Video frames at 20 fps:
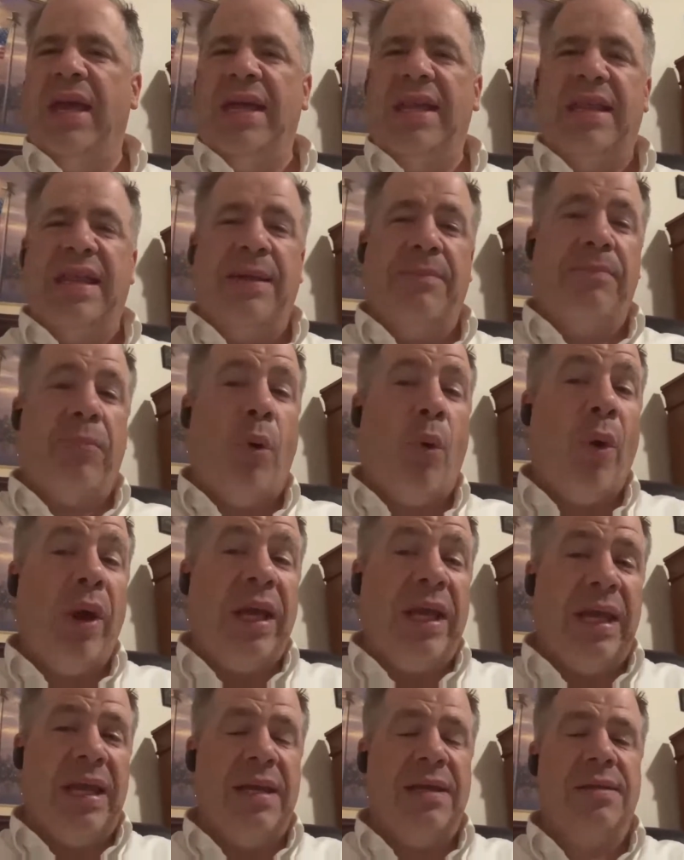the
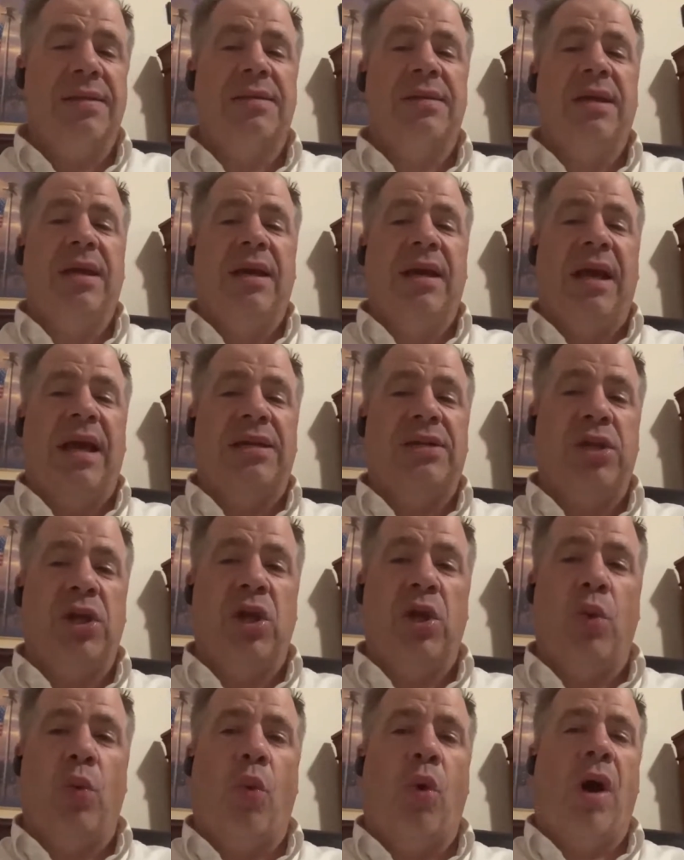point is that
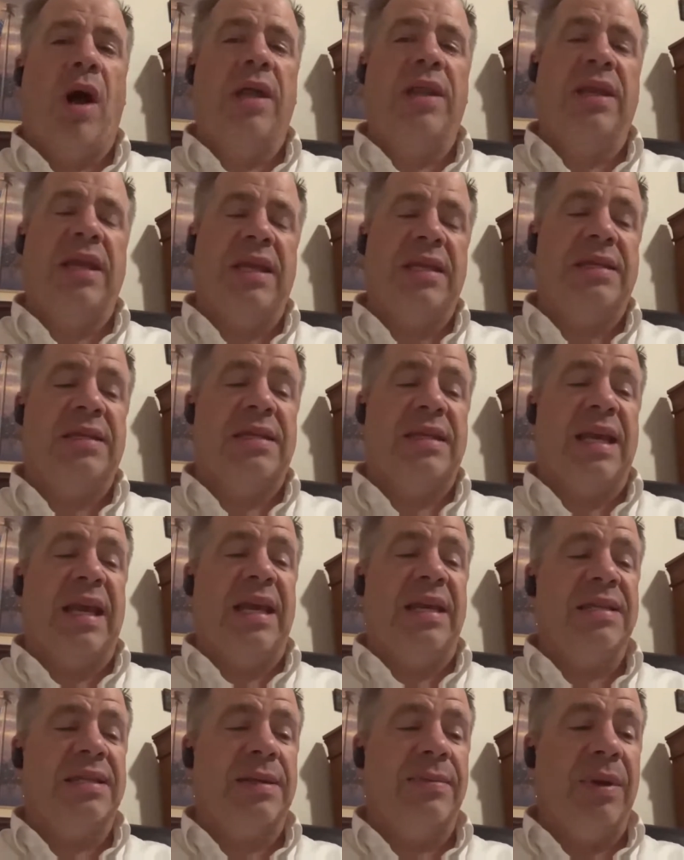you want these
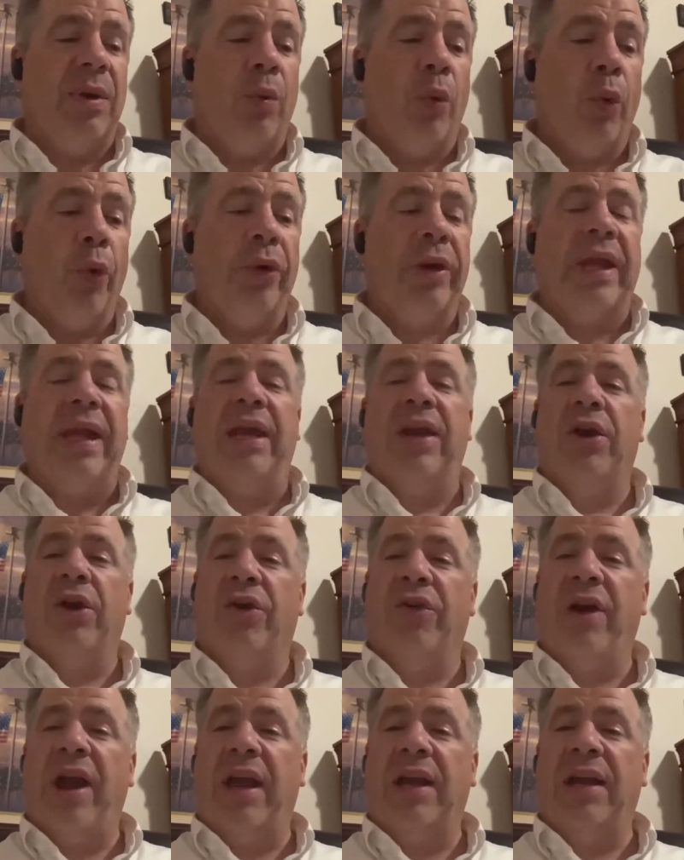things to be working
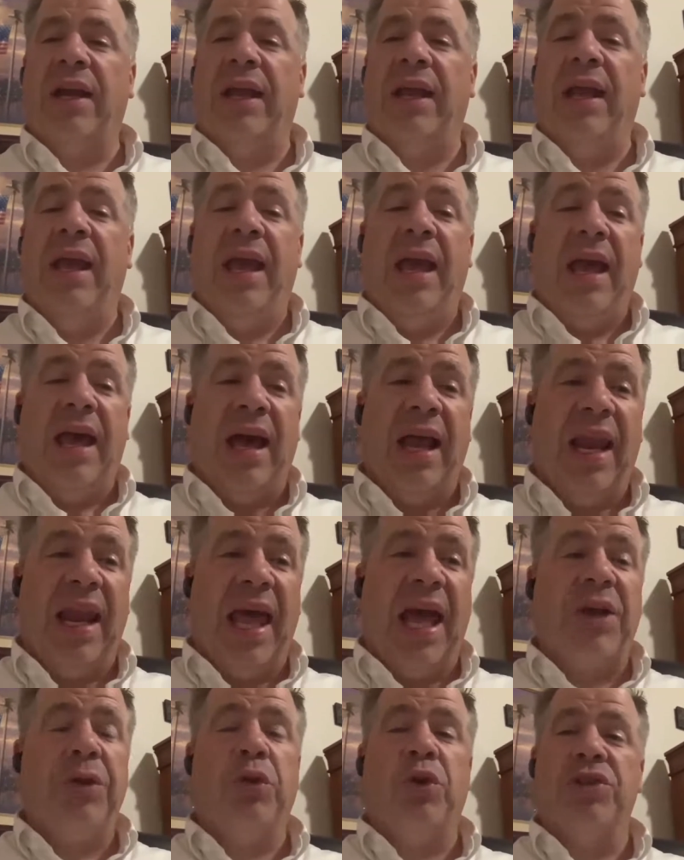correctly.
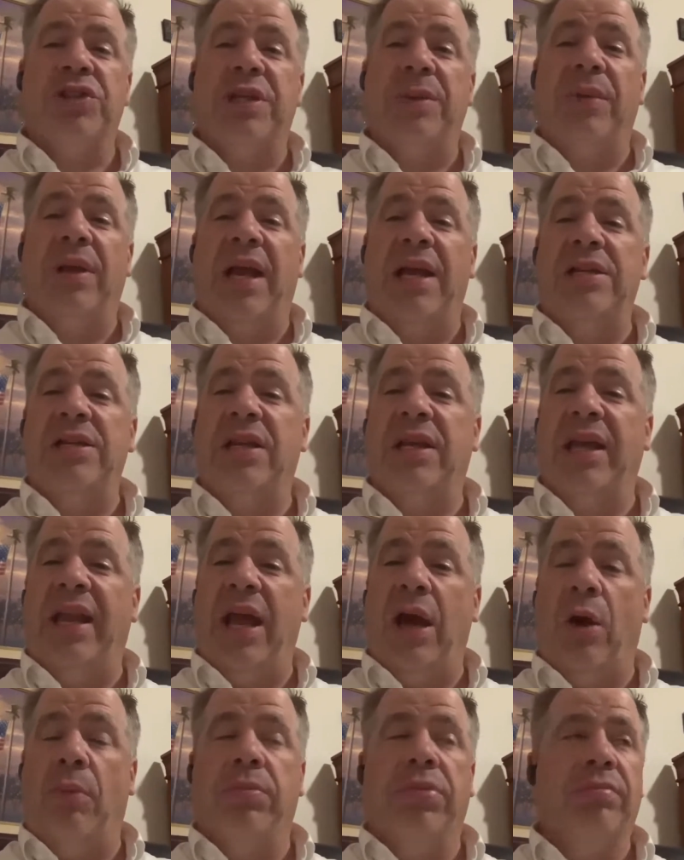Electrical stimulation can
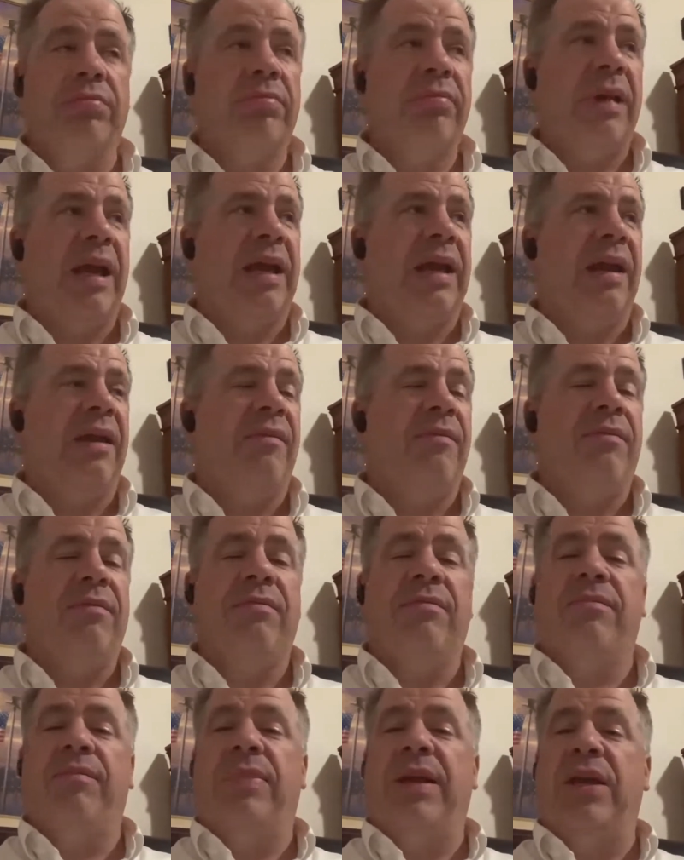help. It can
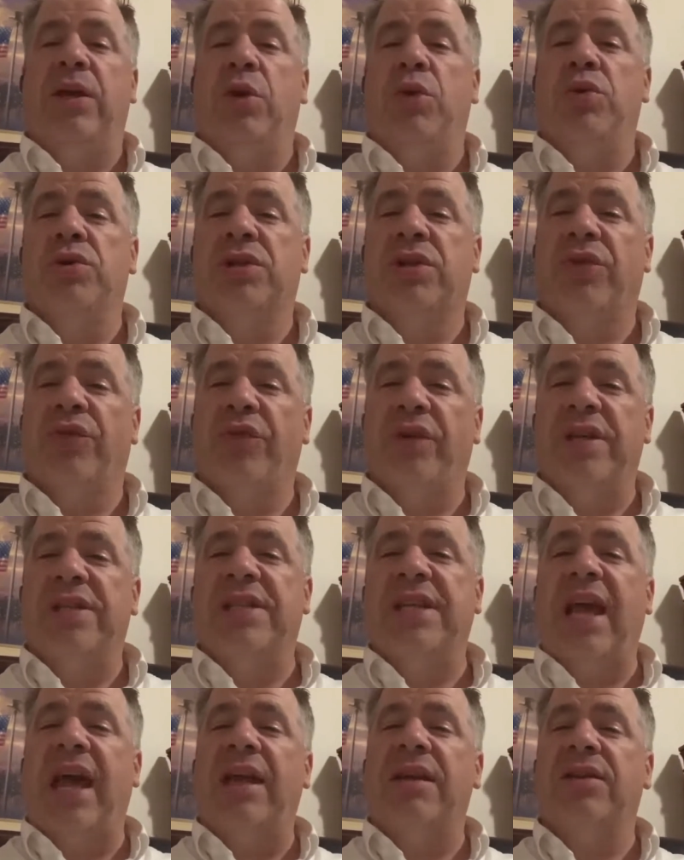be used to
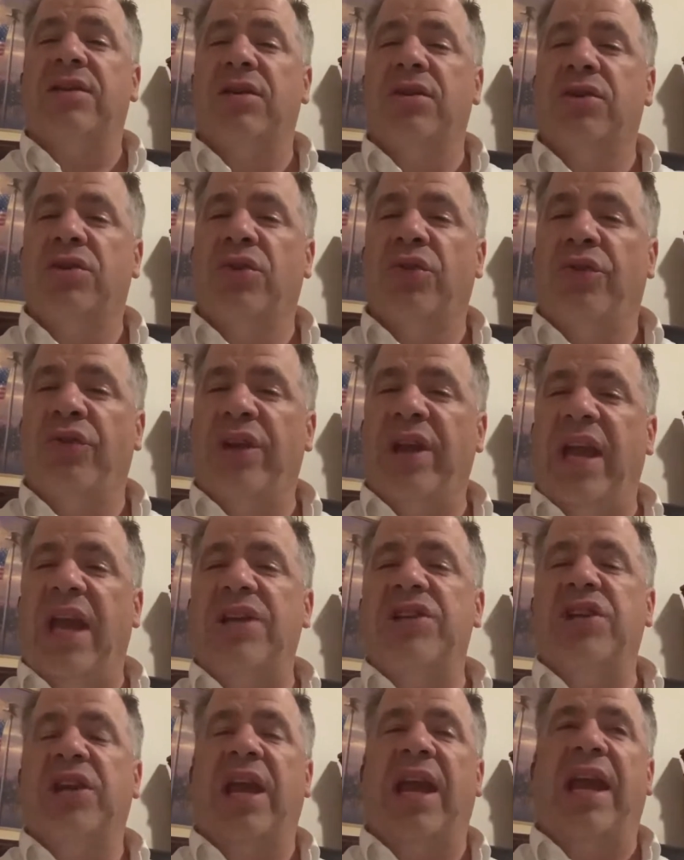reset, to
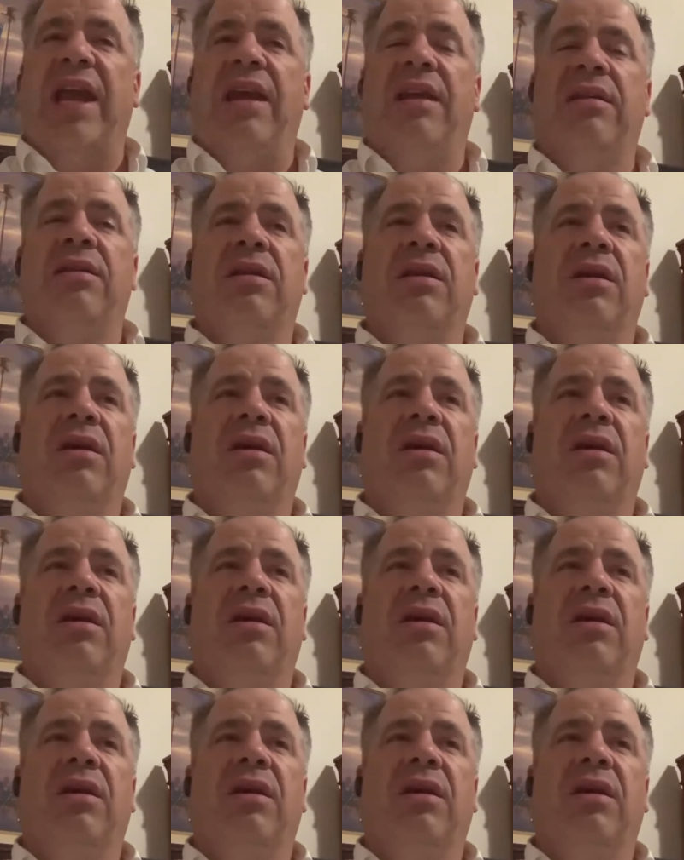re-educate,